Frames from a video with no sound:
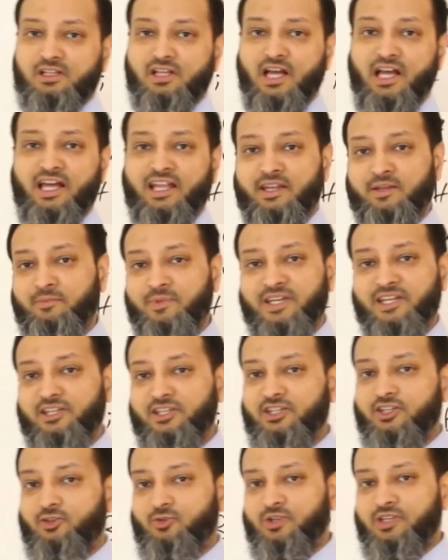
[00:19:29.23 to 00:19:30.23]
and it being
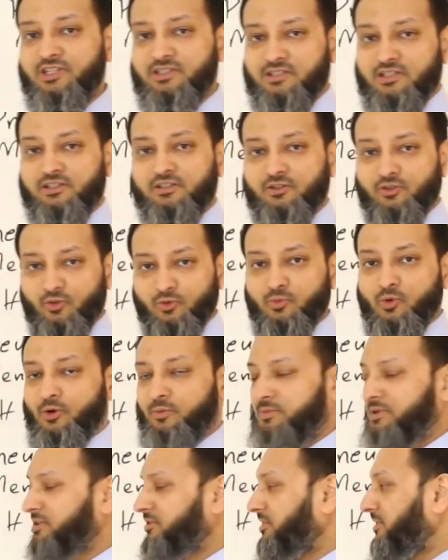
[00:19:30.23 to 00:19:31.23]
decreased in the
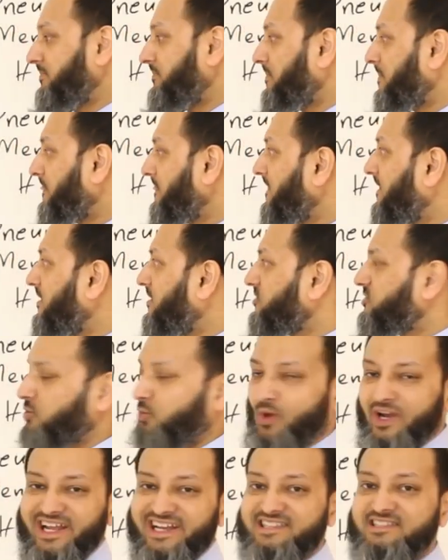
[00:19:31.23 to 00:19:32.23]
newborn period? So
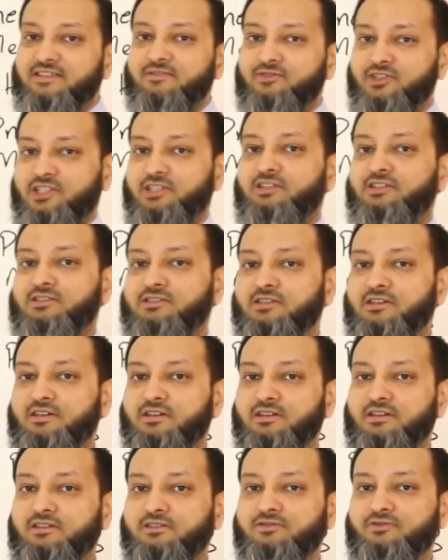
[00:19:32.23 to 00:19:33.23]
what activities
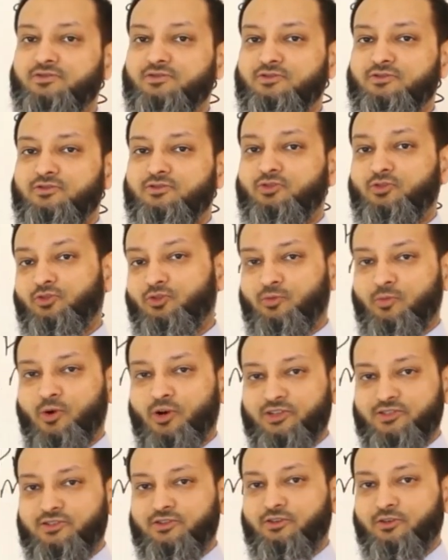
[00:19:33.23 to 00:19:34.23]
do
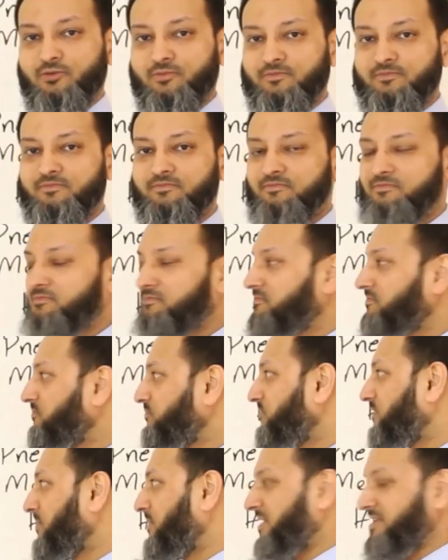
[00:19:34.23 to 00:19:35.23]
newborns do?
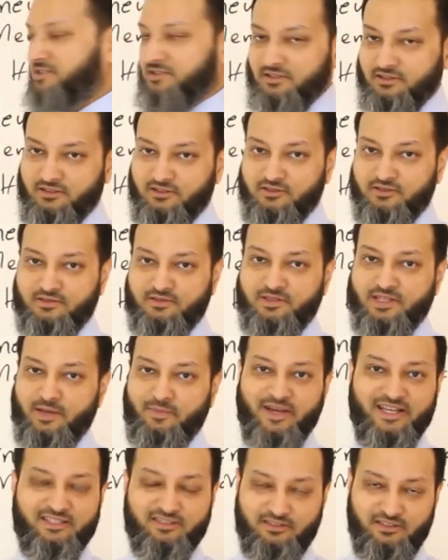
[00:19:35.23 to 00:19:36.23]
They
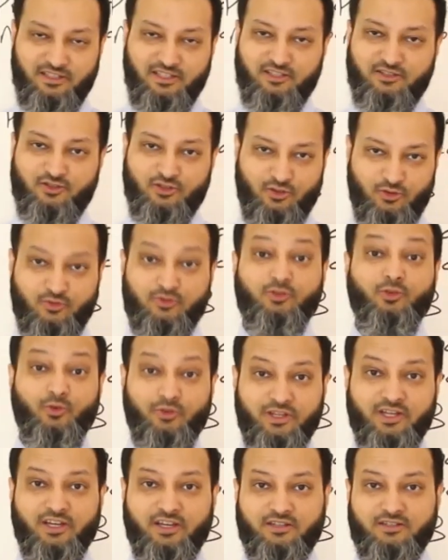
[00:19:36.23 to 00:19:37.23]
basically do two
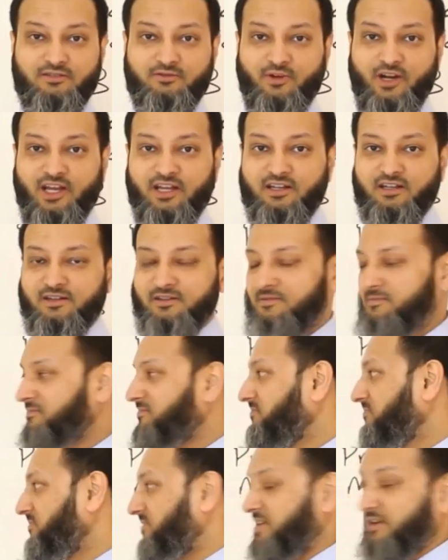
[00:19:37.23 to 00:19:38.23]
things, right?
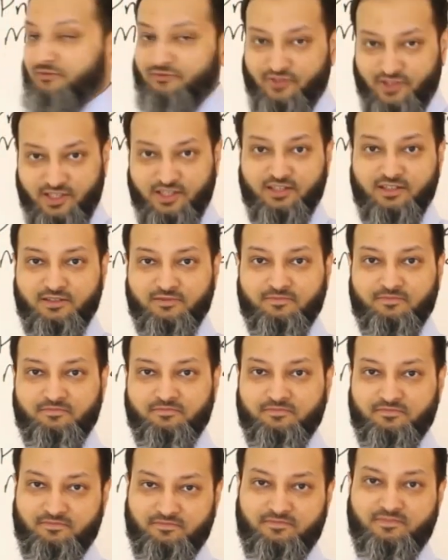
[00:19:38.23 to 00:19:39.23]
They feed
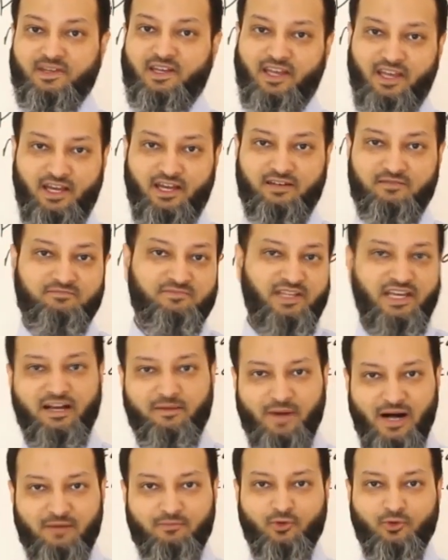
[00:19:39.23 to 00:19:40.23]
and they
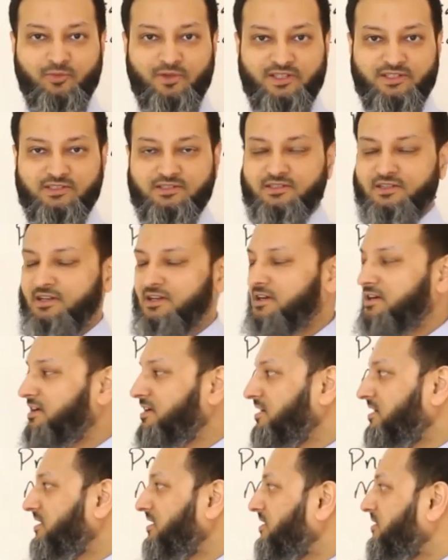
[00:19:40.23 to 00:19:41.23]
have bowel movements.
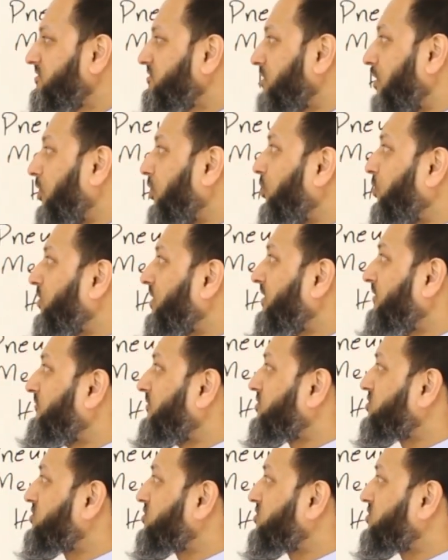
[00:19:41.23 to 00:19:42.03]
So if